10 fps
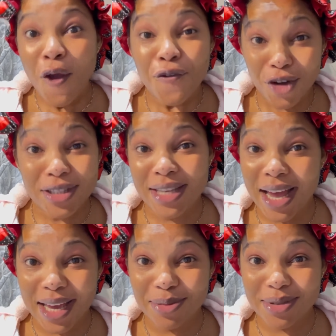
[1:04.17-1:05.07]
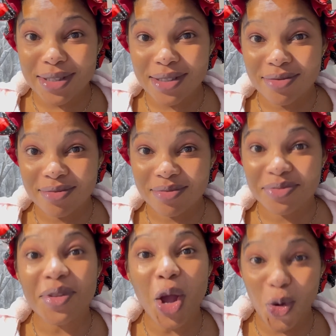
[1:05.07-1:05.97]
Four times
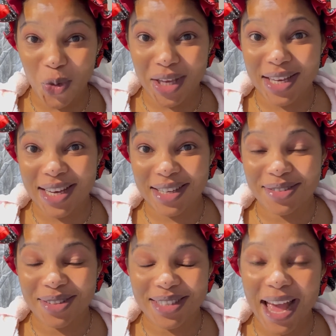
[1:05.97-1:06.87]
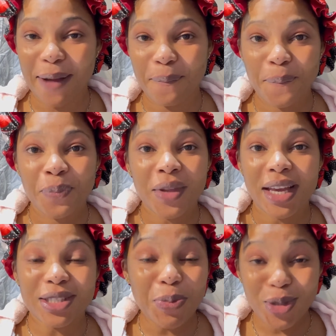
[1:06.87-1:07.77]
a week. Yeah,
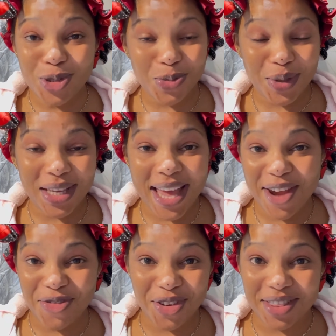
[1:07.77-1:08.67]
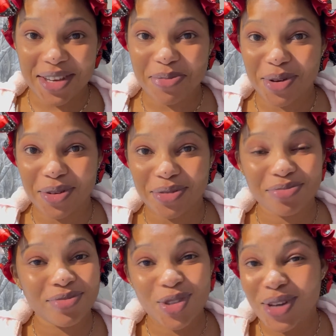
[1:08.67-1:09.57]
it's supposed to be every day, but
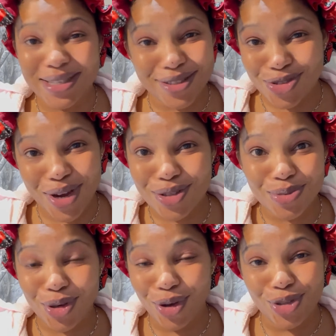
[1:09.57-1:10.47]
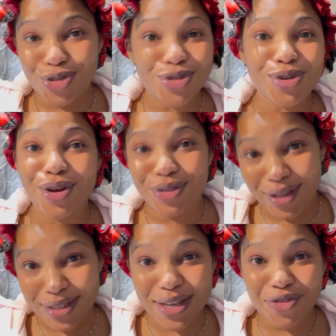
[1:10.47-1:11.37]
who has the strength to be going through all
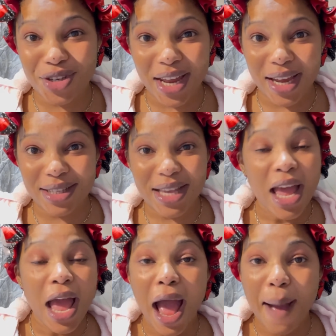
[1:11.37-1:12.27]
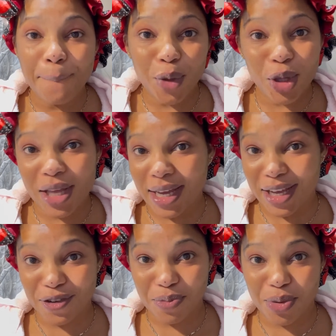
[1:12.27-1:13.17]
this every night? I'm not that
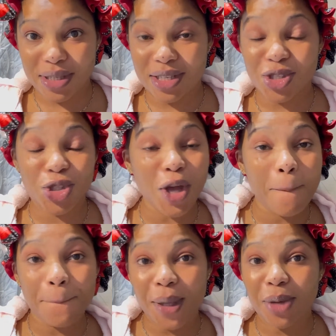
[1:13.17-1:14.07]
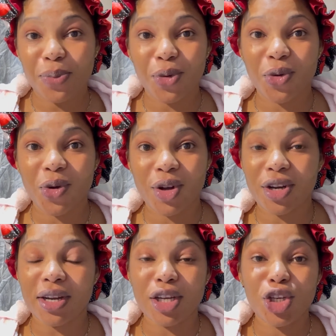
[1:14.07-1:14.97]
kind of person. Some people
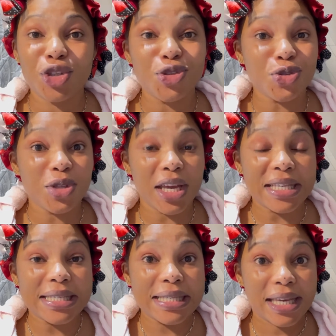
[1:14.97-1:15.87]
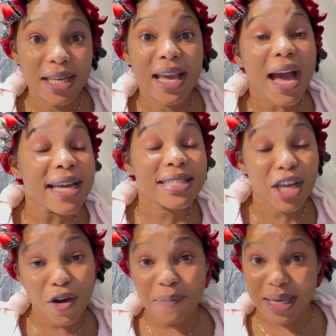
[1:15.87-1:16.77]
are into their skin. Yeah, I
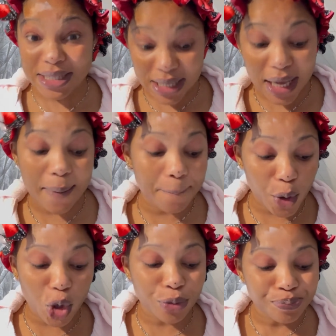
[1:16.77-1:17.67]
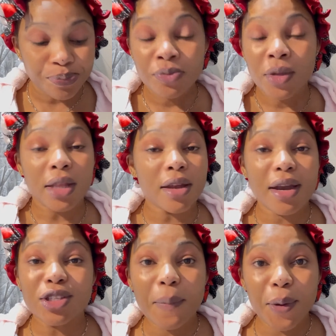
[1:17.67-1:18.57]
take care of my skin, but there
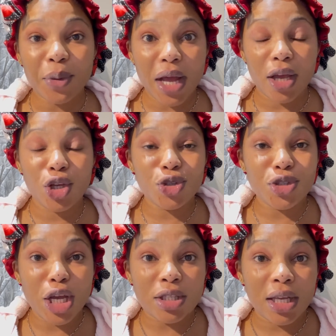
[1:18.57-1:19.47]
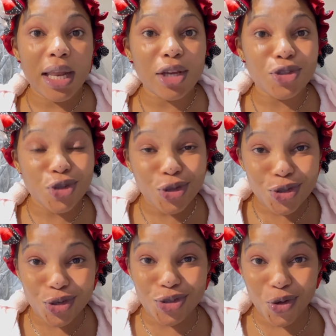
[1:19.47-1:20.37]
are some people that are into their skin like so
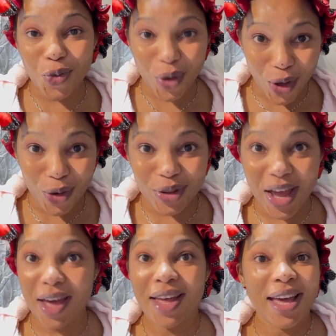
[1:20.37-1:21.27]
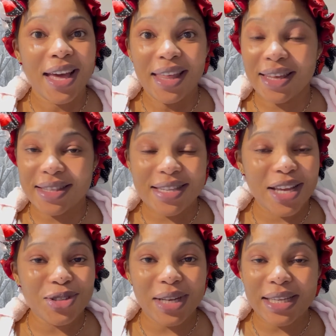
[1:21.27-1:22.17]
well that they
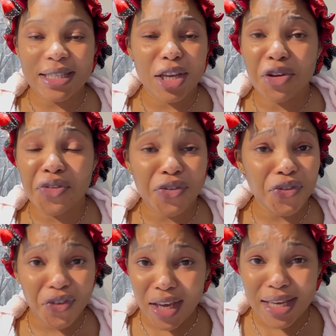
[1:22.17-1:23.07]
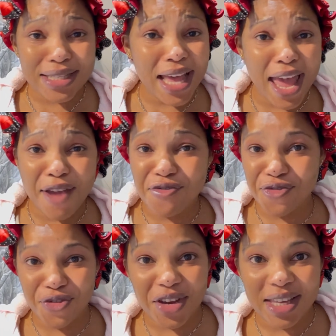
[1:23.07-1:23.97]
tend to like take care of their face
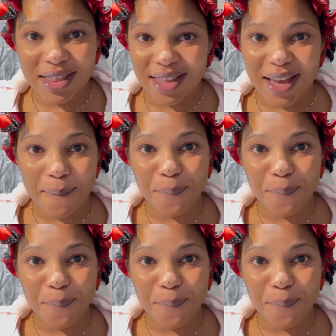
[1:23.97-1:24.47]
every day.